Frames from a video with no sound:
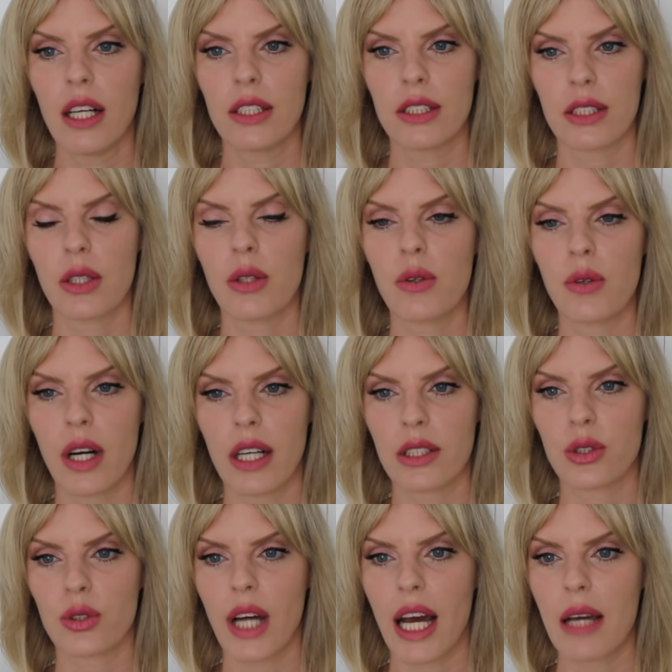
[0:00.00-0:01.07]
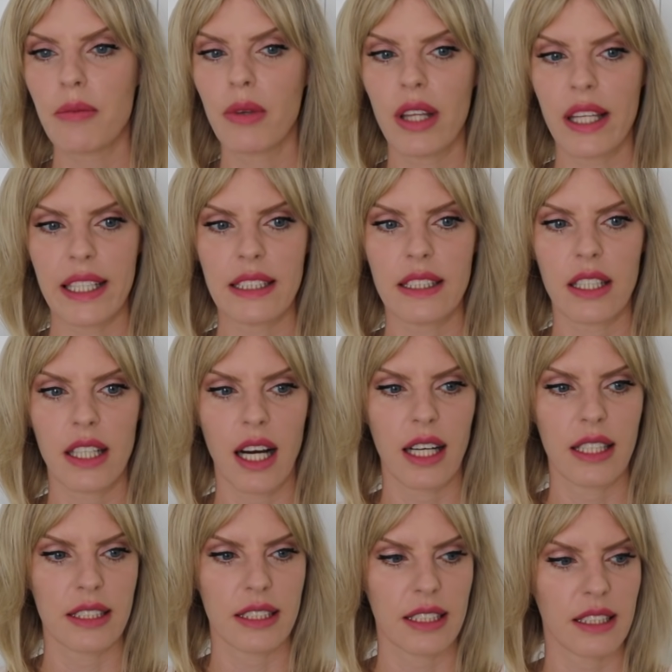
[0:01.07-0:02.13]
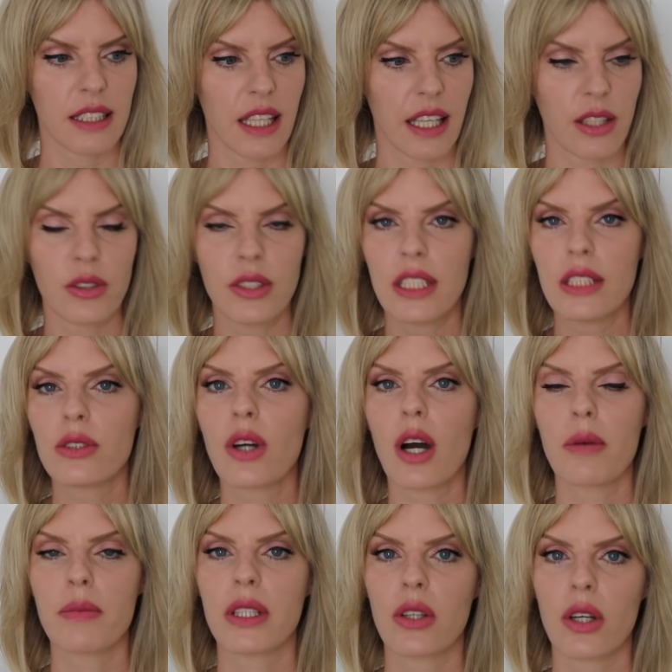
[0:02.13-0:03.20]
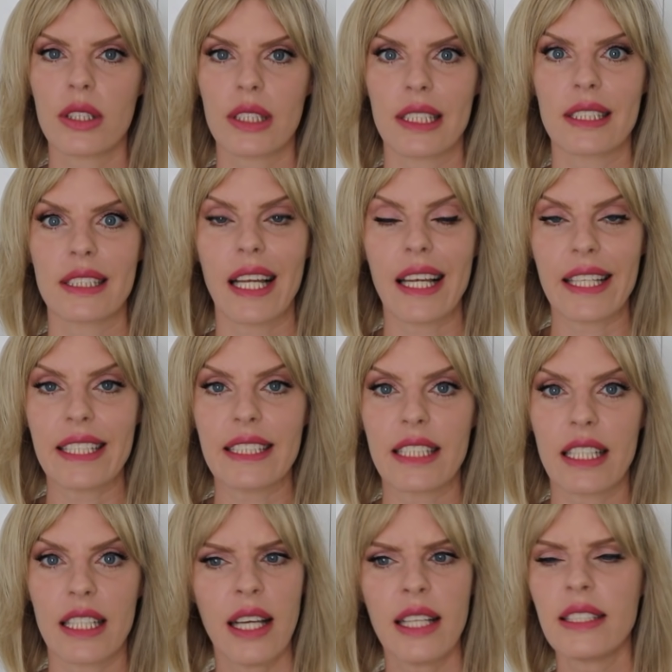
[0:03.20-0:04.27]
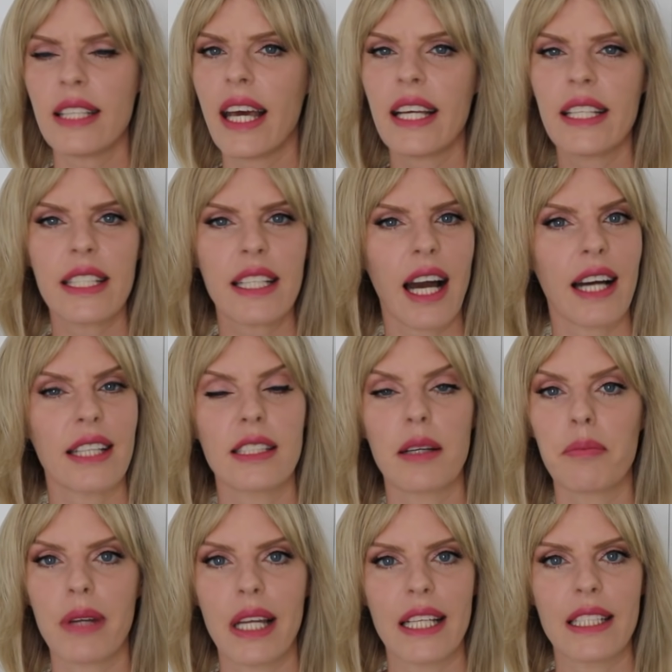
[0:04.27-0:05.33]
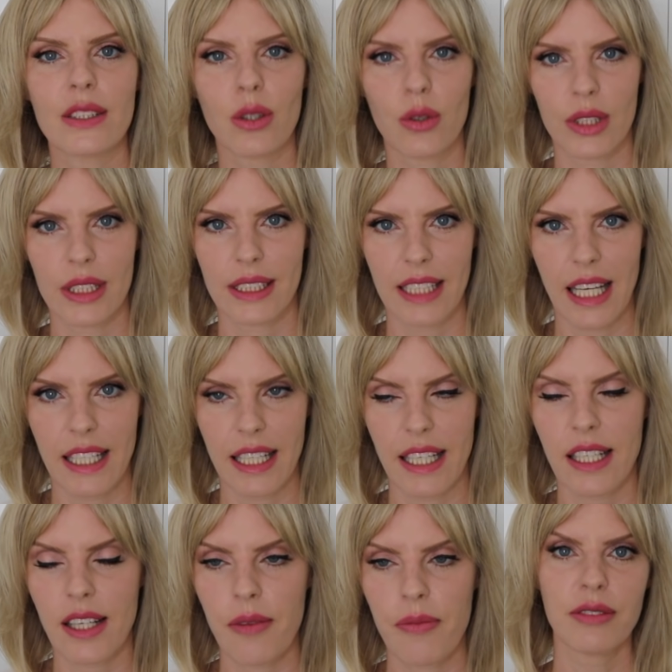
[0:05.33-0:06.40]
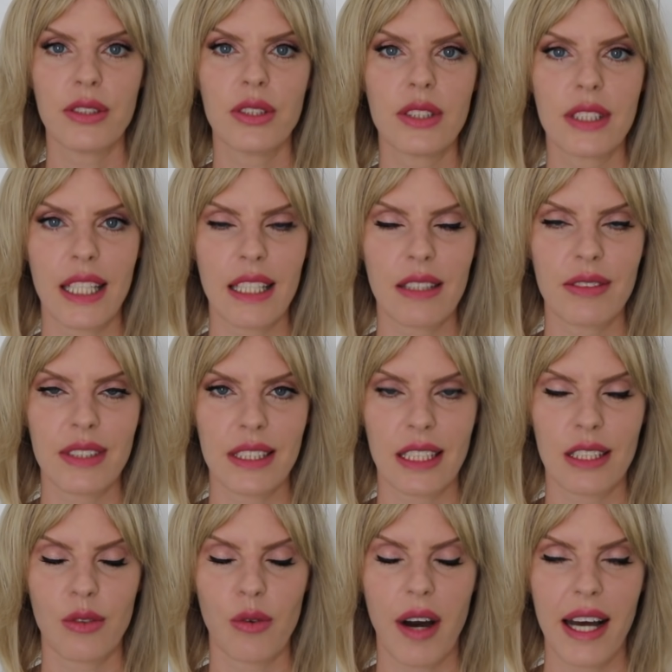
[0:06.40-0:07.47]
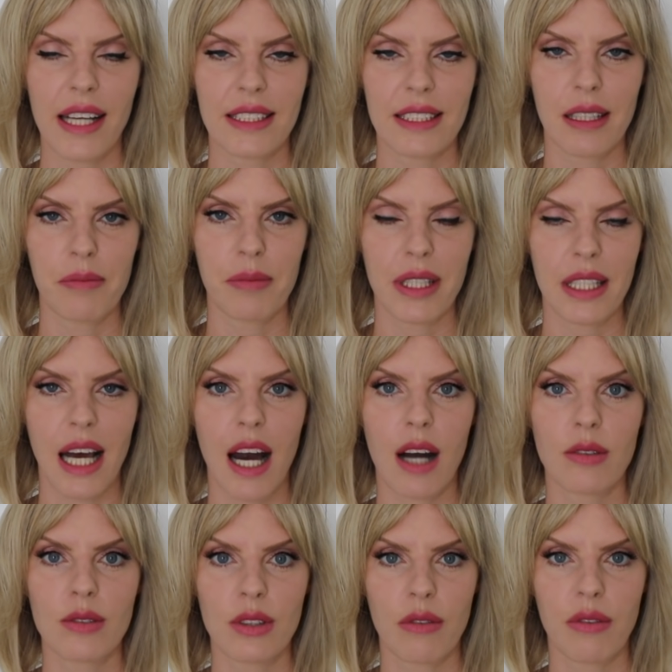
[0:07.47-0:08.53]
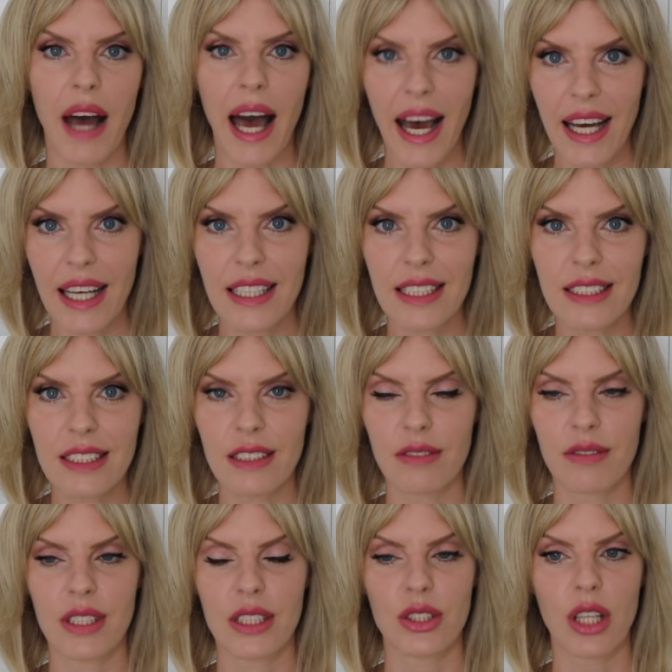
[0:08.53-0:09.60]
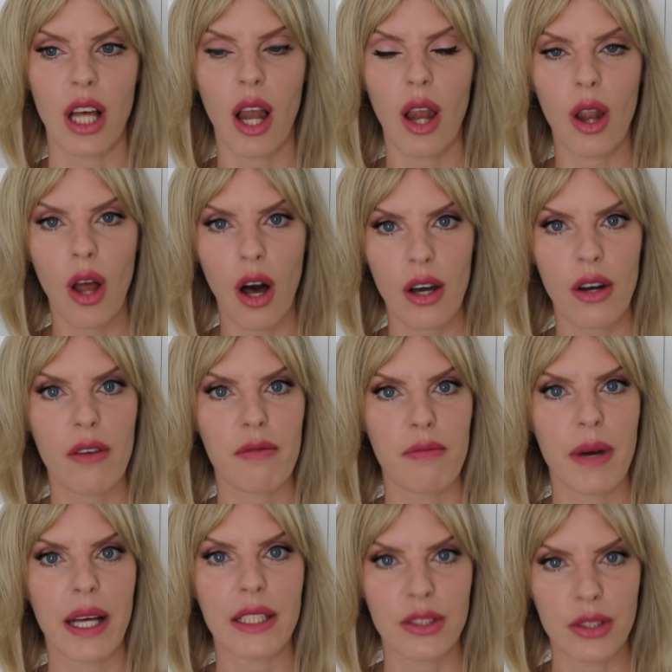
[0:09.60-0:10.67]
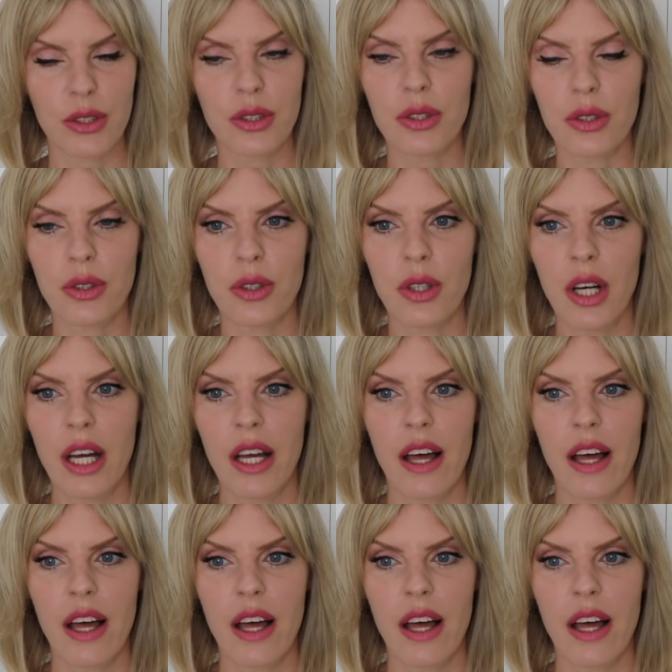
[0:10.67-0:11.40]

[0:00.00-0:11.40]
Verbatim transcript: So a tribal leader as in like you need to come across as a leader in any kind of place or setting. If you take this advice a bit out of hand, which a lot of men do,